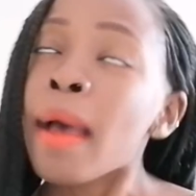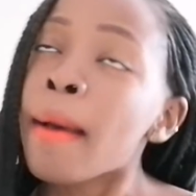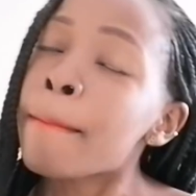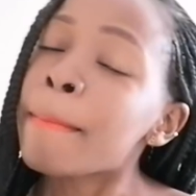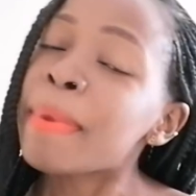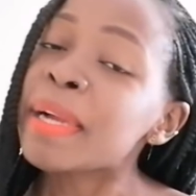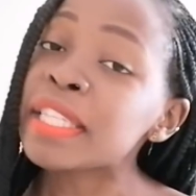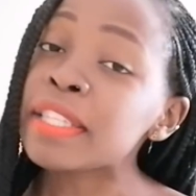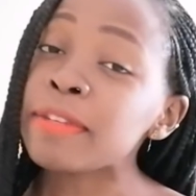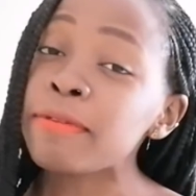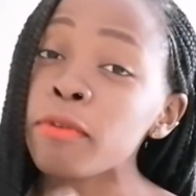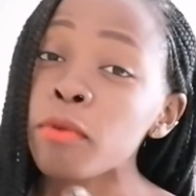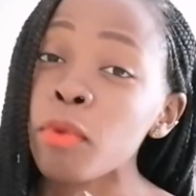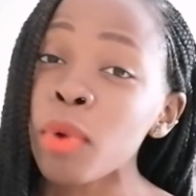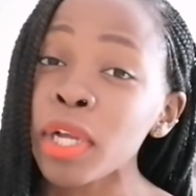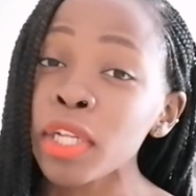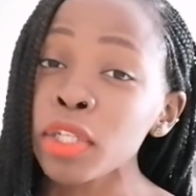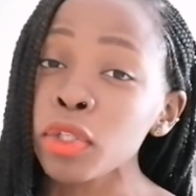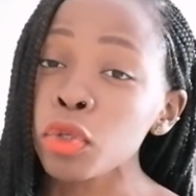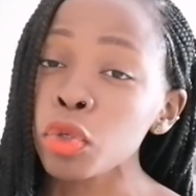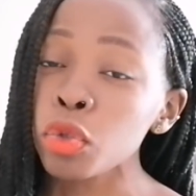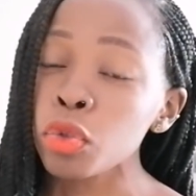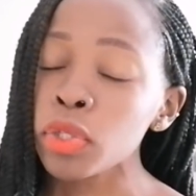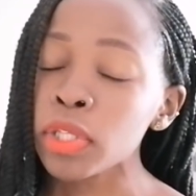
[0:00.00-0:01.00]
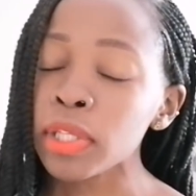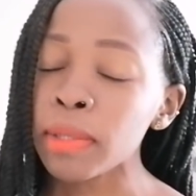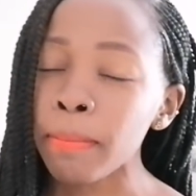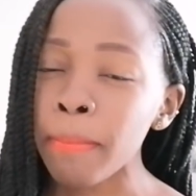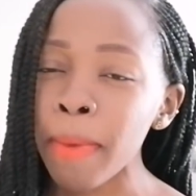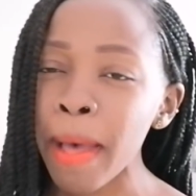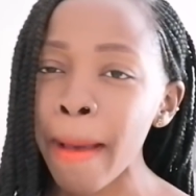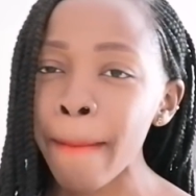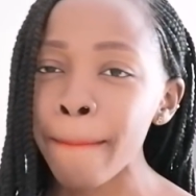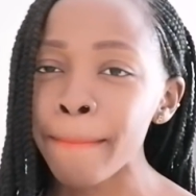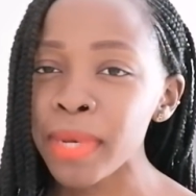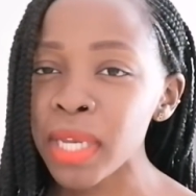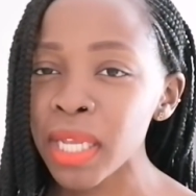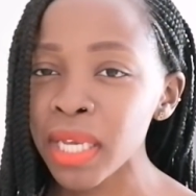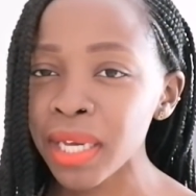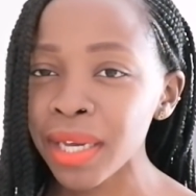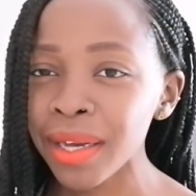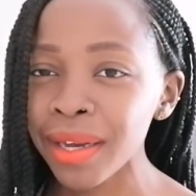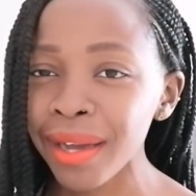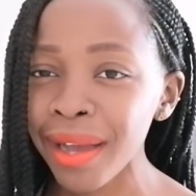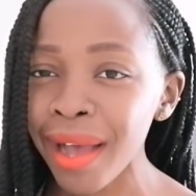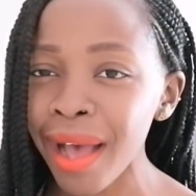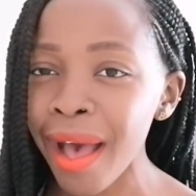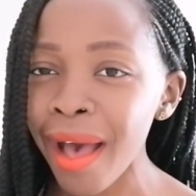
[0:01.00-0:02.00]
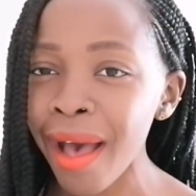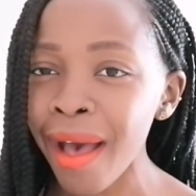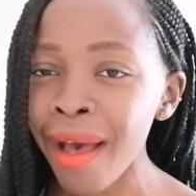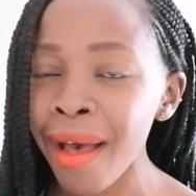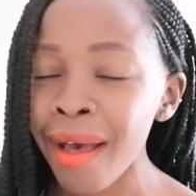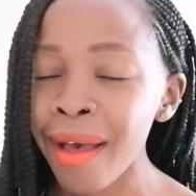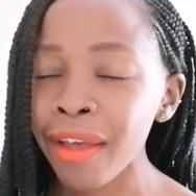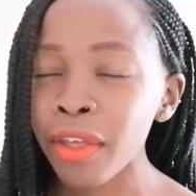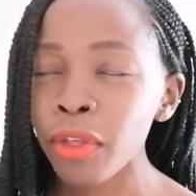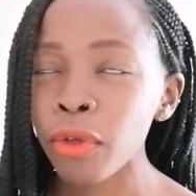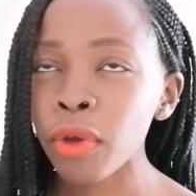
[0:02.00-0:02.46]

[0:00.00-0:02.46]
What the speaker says: But if you want to use a public car,